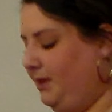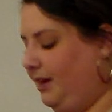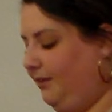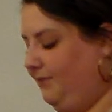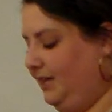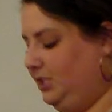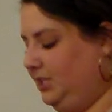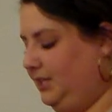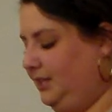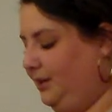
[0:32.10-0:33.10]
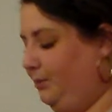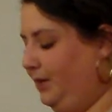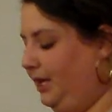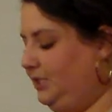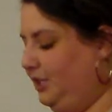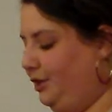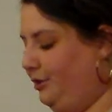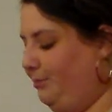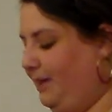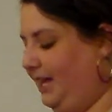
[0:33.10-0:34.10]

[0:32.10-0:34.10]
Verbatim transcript: Be our vision that we too